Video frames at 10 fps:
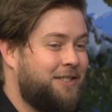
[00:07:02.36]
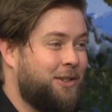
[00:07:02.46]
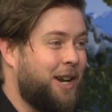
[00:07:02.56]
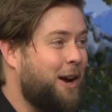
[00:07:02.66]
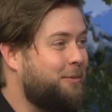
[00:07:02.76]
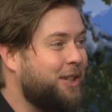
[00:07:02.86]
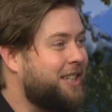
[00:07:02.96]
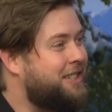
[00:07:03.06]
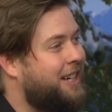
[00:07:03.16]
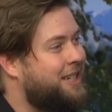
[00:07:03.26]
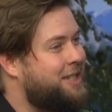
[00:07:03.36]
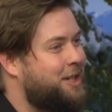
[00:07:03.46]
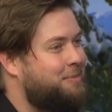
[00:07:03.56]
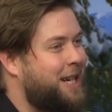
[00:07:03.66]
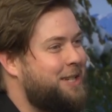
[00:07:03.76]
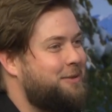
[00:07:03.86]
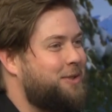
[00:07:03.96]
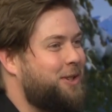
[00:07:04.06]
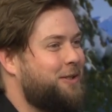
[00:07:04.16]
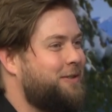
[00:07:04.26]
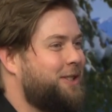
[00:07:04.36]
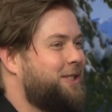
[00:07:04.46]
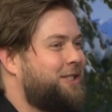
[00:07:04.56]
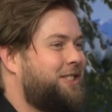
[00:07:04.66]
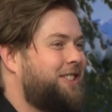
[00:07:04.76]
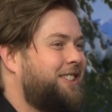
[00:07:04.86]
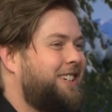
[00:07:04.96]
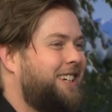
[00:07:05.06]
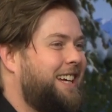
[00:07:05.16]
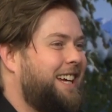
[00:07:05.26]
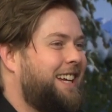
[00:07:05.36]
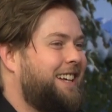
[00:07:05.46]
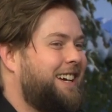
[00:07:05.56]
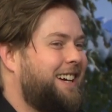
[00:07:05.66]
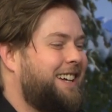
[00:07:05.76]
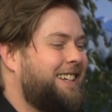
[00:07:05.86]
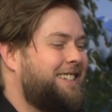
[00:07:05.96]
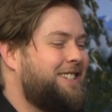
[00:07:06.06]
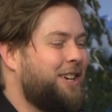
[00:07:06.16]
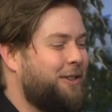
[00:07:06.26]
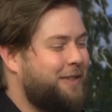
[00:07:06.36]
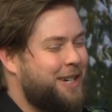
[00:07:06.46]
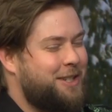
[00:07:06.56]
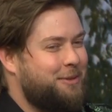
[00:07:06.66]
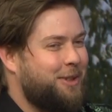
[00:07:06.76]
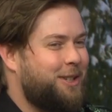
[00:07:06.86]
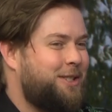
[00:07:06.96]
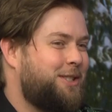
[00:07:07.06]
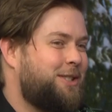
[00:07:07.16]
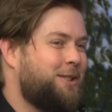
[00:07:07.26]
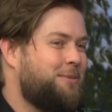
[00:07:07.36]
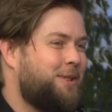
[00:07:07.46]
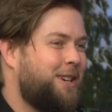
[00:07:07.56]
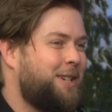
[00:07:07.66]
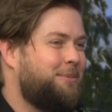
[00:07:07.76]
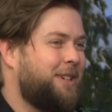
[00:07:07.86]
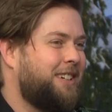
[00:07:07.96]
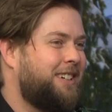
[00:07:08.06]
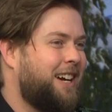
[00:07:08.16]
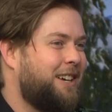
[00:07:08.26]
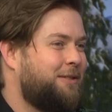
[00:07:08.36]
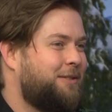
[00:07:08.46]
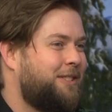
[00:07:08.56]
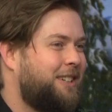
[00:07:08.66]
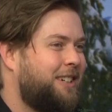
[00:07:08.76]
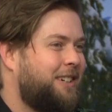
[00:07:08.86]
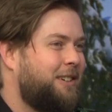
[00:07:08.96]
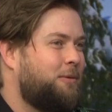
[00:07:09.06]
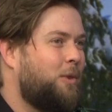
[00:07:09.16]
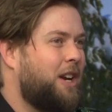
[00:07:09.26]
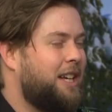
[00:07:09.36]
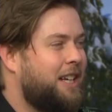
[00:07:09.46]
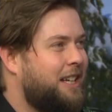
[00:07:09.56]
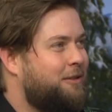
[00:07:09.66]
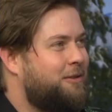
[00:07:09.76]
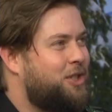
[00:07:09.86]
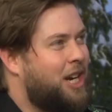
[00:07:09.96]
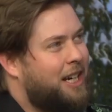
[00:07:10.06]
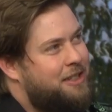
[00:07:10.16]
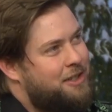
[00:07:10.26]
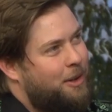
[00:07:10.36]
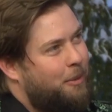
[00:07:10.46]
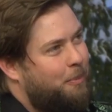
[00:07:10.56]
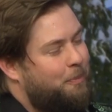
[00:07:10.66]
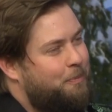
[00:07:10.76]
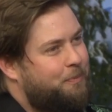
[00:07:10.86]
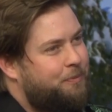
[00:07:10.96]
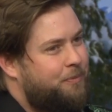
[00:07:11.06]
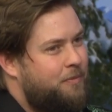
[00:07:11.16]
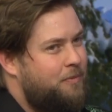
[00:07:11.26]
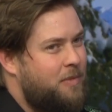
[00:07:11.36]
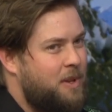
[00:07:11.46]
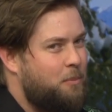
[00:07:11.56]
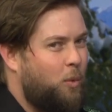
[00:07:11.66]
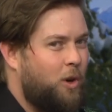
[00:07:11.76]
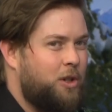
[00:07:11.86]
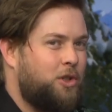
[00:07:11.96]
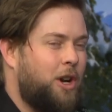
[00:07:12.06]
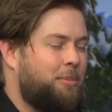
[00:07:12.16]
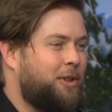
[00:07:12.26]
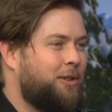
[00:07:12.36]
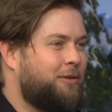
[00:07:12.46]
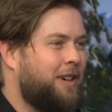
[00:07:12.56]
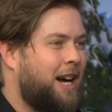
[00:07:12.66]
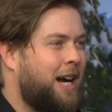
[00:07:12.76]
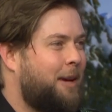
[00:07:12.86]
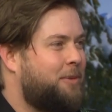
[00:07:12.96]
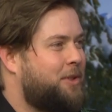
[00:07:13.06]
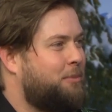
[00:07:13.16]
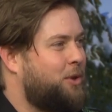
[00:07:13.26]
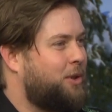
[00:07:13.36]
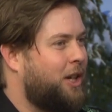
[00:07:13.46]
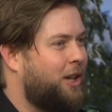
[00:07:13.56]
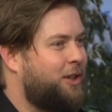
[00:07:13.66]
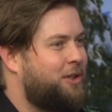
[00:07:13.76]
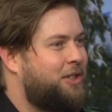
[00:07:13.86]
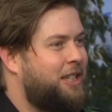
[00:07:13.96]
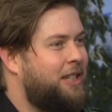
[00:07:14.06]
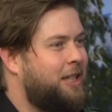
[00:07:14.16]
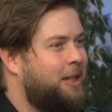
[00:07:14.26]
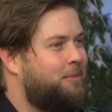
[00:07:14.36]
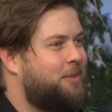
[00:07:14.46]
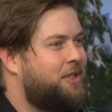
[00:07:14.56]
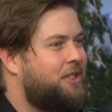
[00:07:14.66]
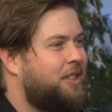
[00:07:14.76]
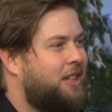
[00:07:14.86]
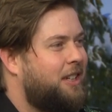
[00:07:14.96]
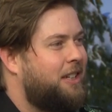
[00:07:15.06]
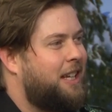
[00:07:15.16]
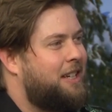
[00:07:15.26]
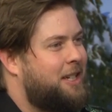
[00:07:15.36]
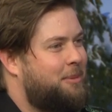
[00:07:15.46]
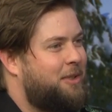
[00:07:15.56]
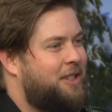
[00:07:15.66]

so now I'm really excited to paint some surfers. And uh, it's you know very similar to snowboarding, but kind of want to inject some more tropical vibes, some new color schemes, that type of